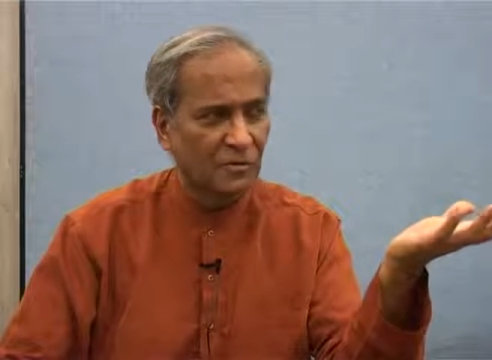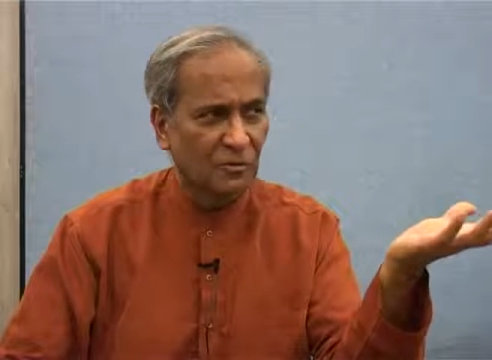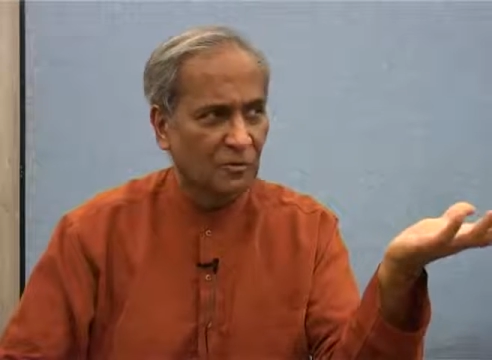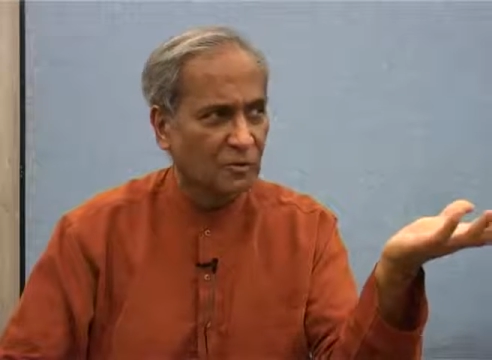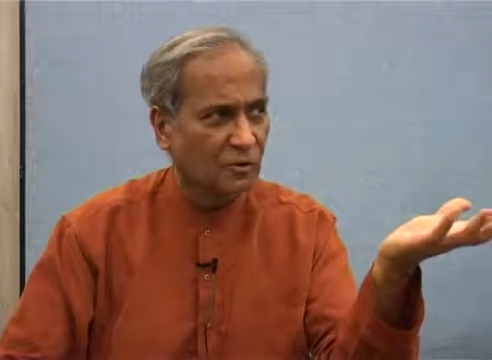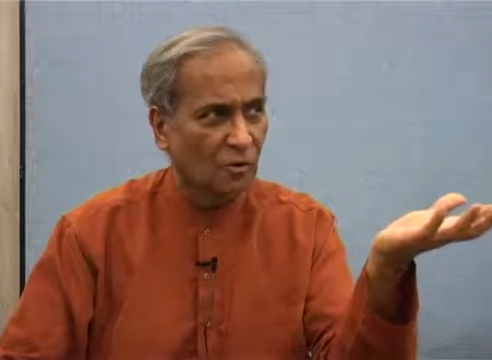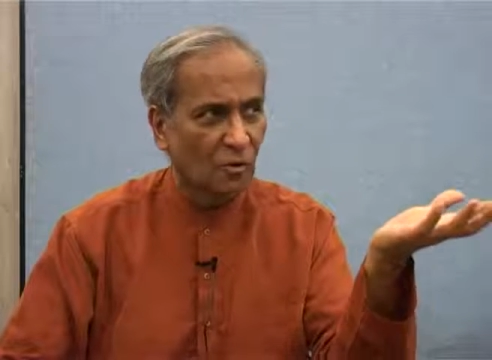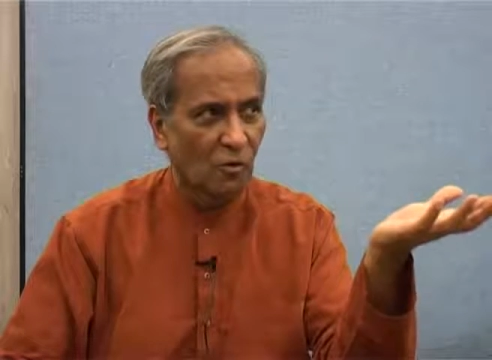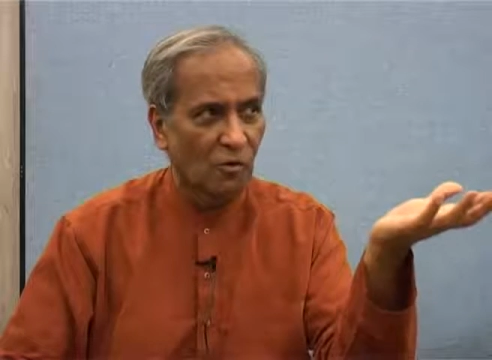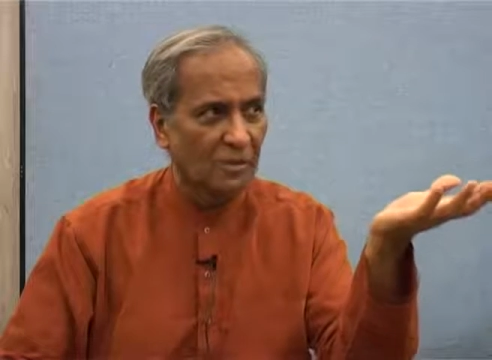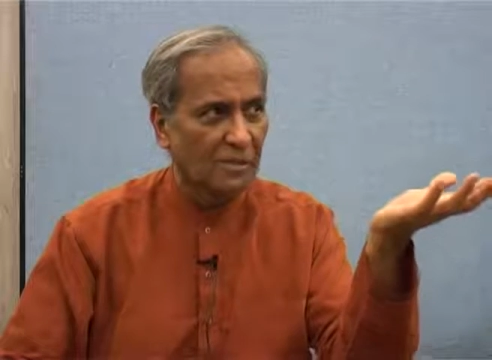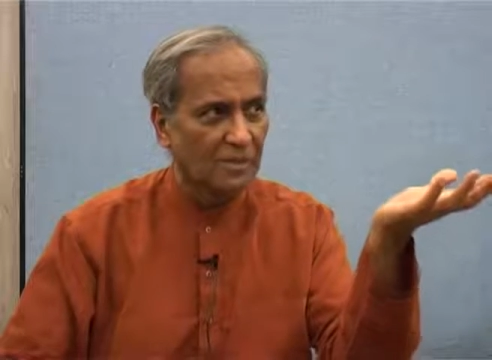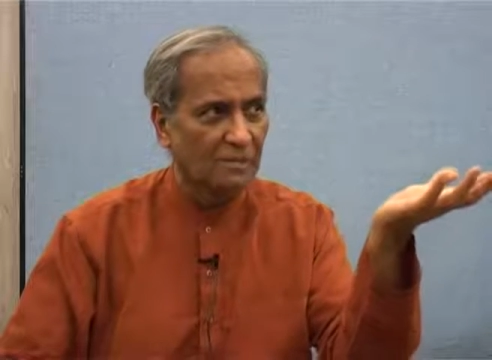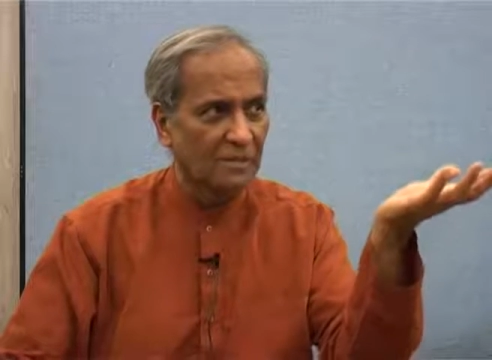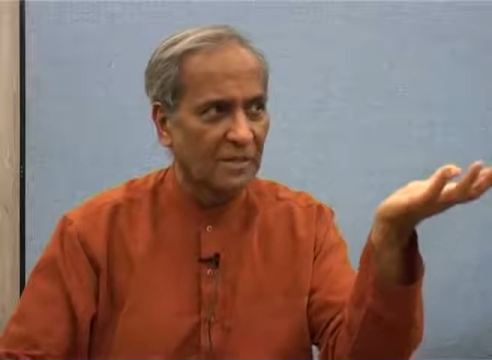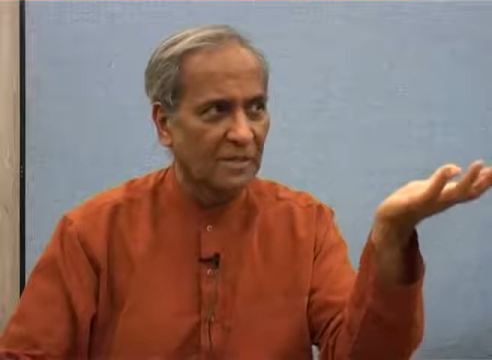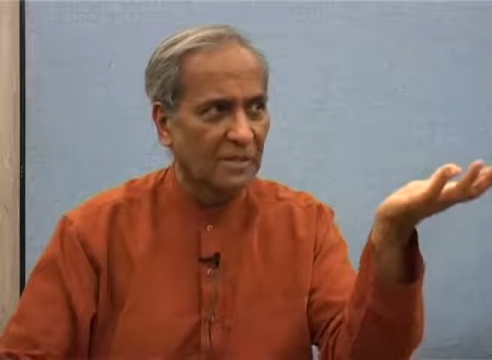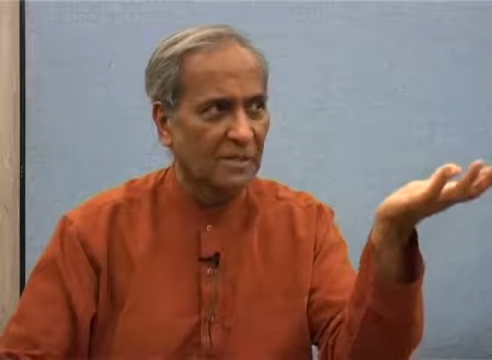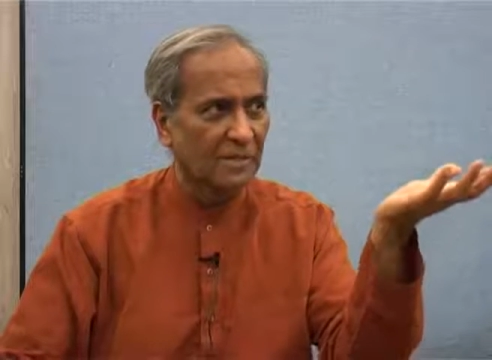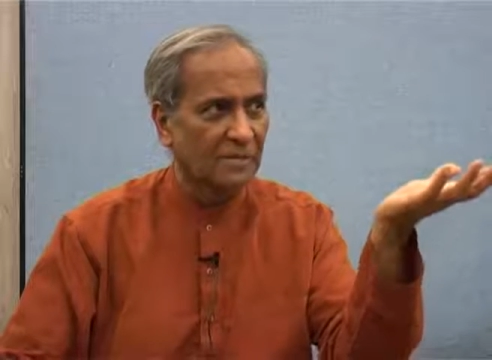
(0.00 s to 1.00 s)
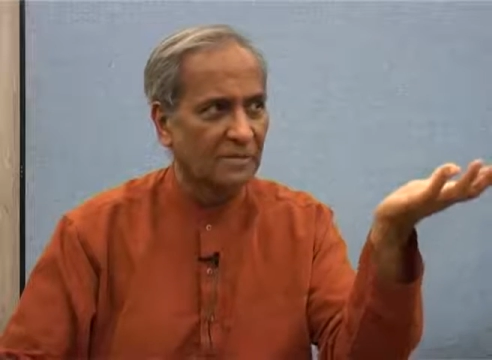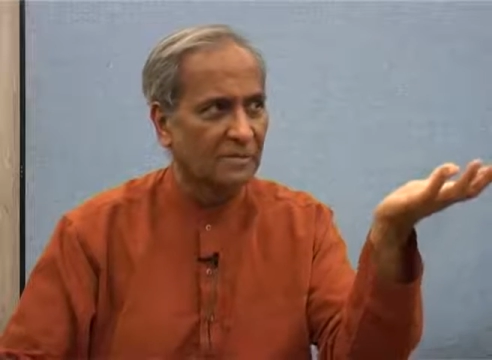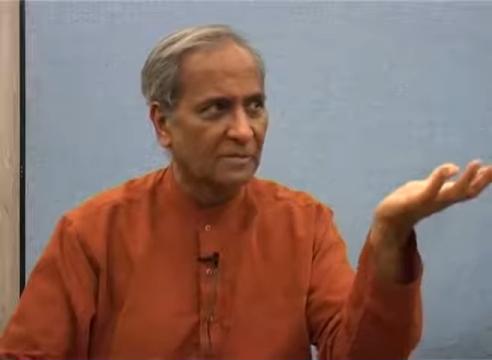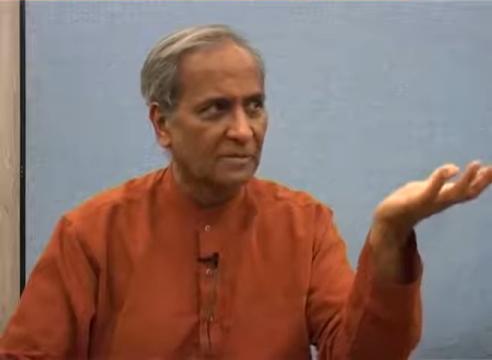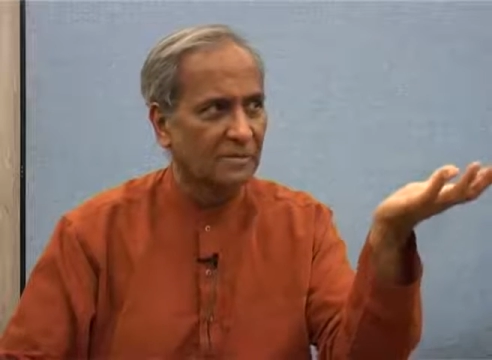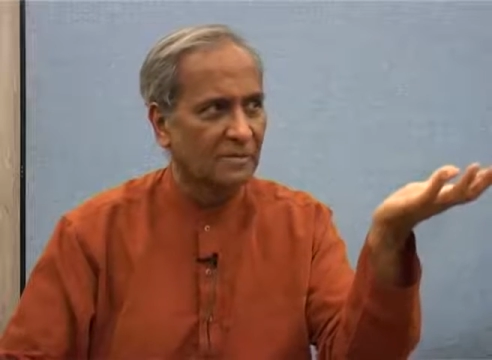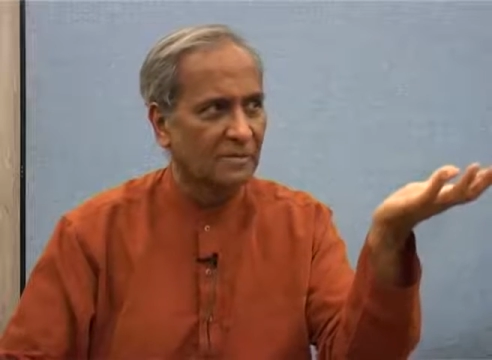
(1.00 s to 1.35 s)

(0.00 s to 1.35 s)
was the golden period.